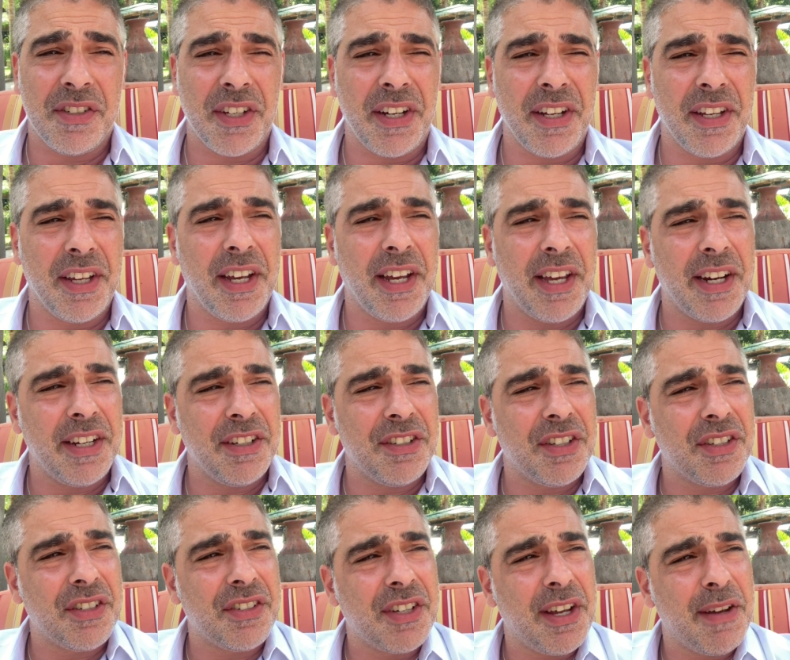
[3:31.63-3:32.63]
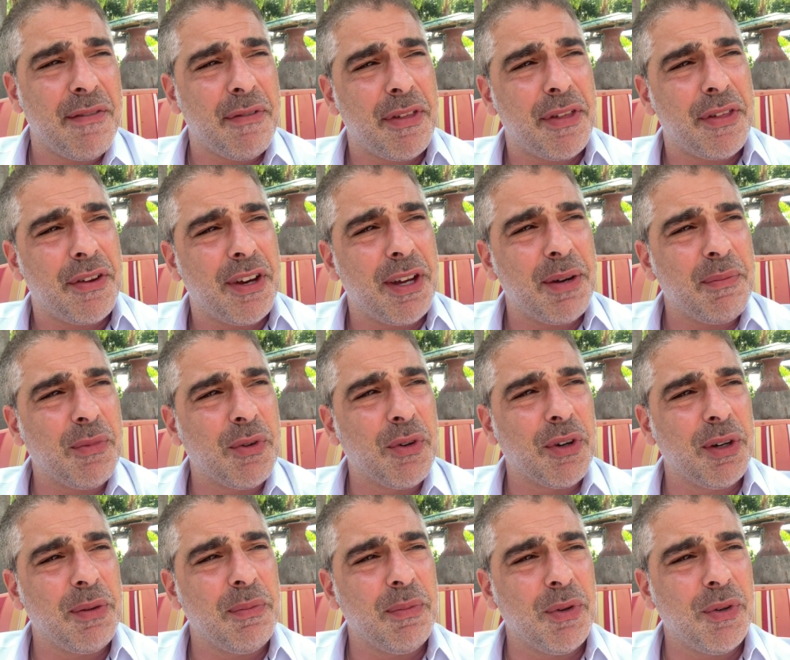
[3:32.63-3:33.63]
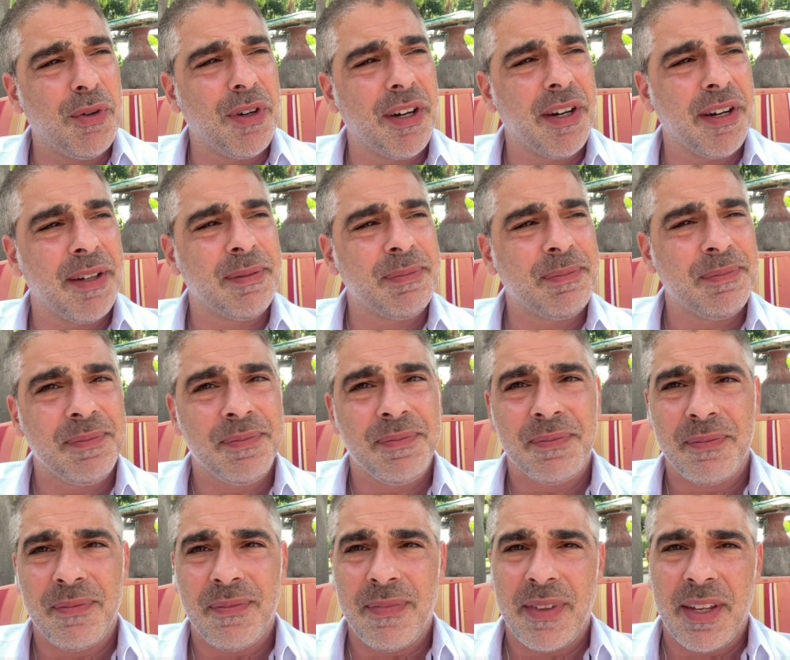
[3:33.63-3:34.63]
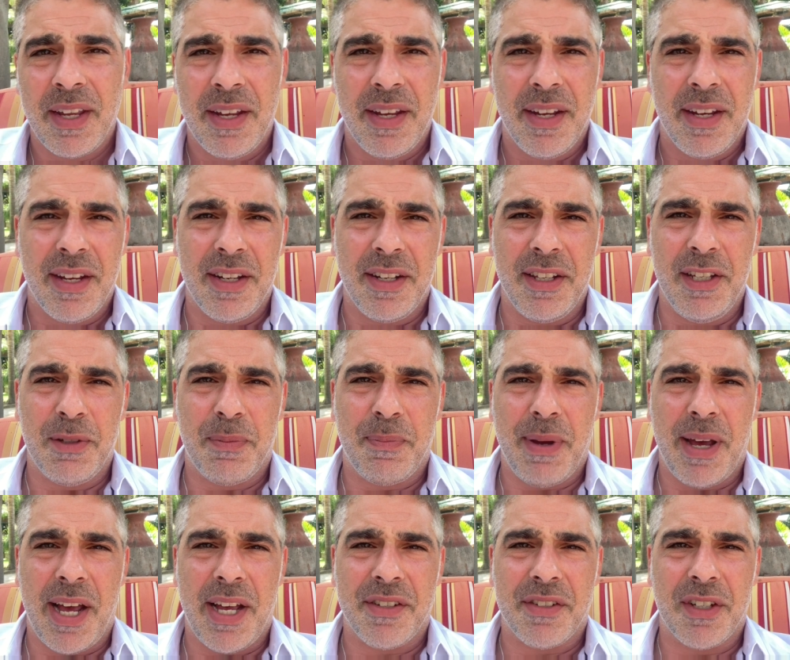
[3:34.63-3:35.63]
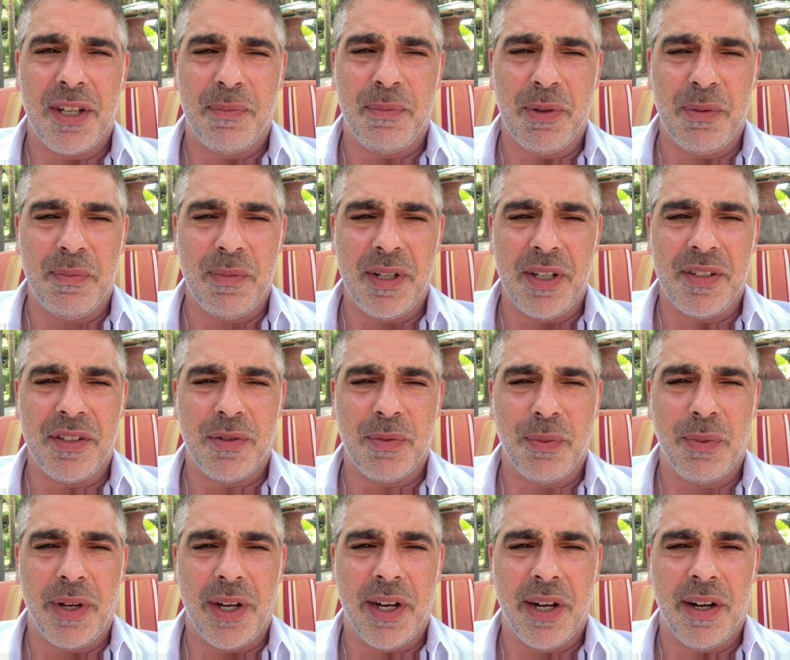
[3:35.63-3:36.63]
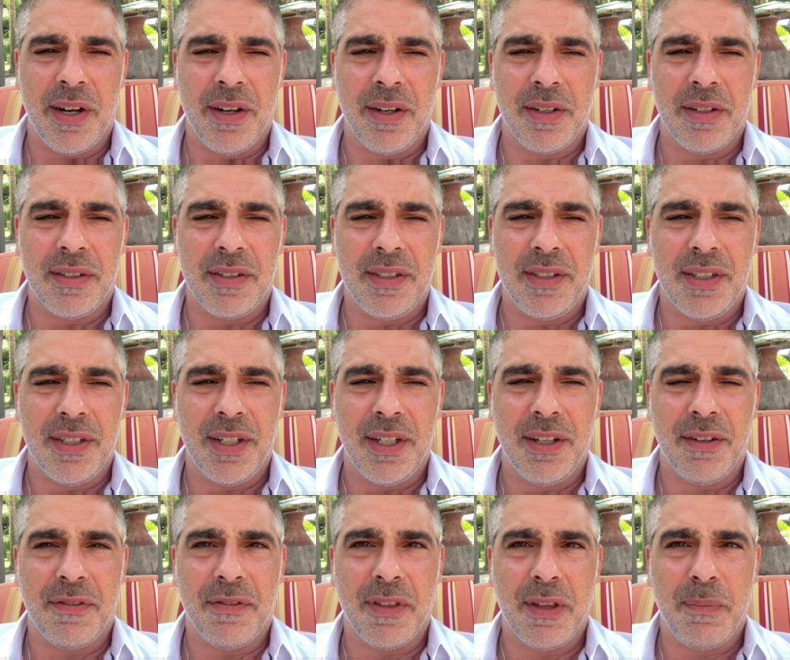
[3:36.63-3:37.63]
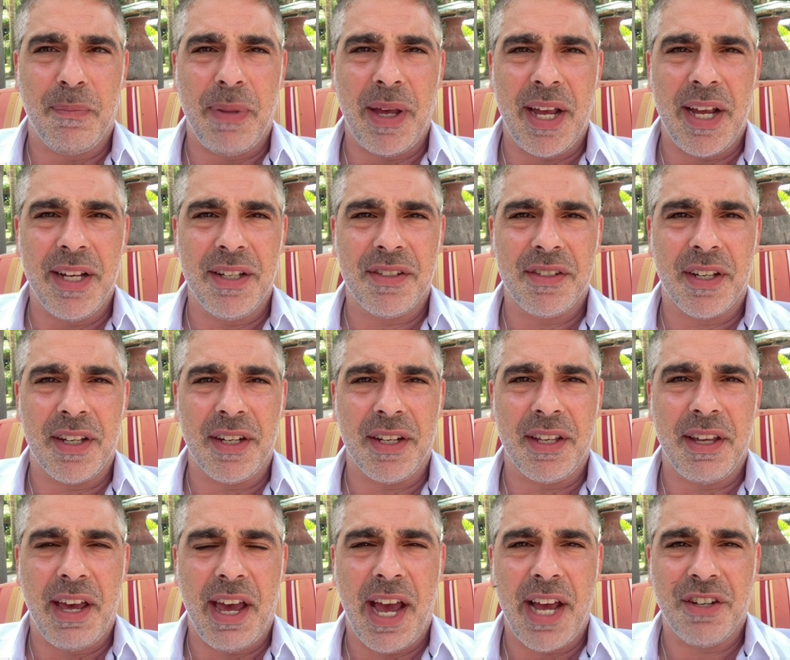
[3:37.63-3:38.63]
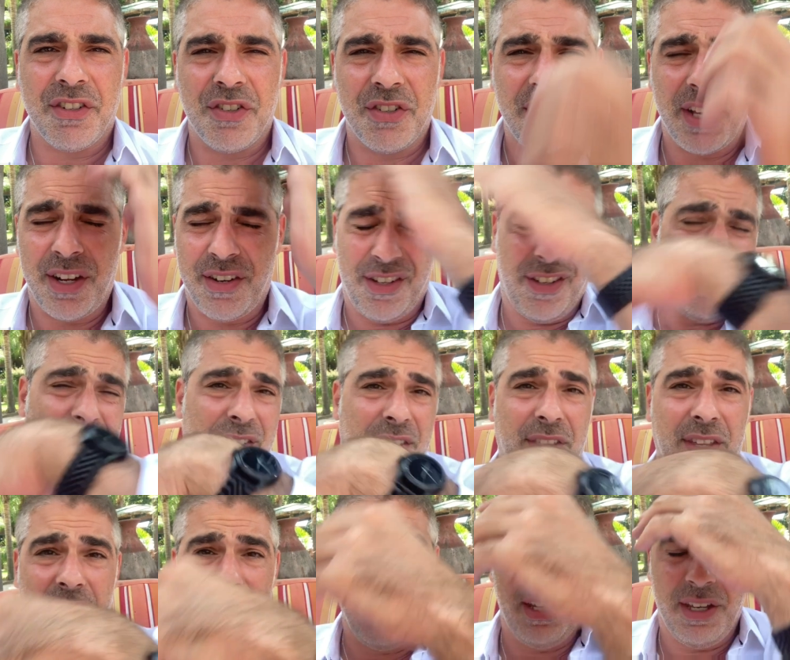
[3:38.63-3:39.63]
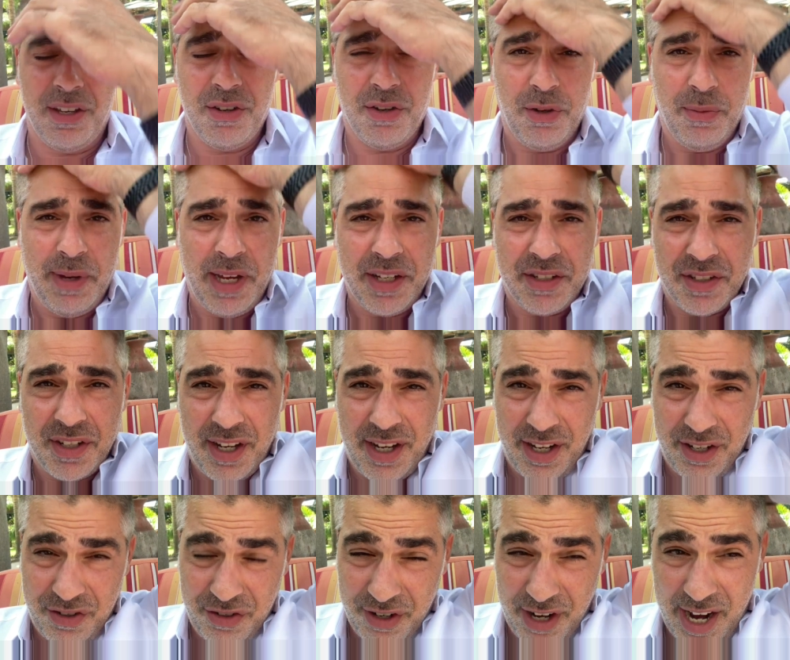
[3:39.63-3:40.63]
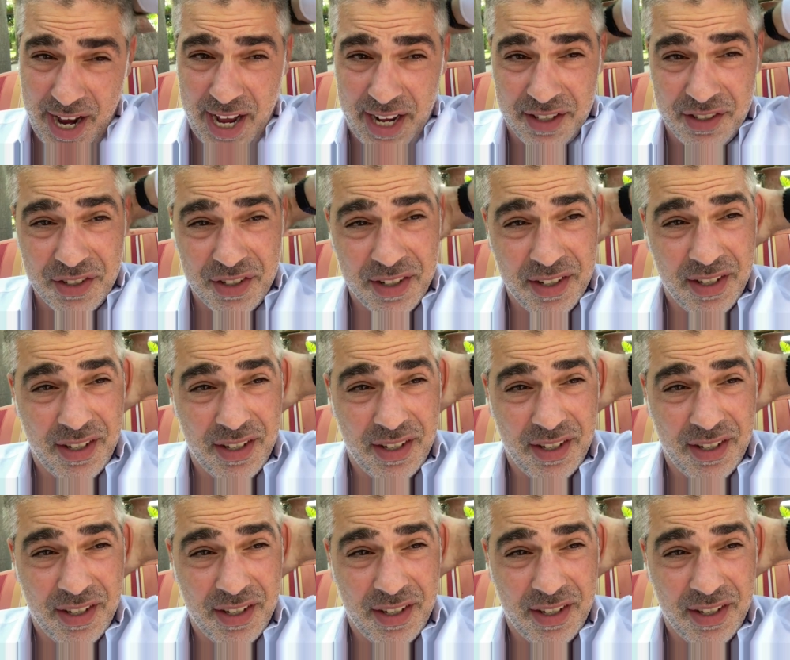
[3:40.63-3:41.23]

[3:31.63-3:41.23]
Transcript: And again, I just have thought more and more in these past couple months where if the banks can cash settle the COMEX contracts,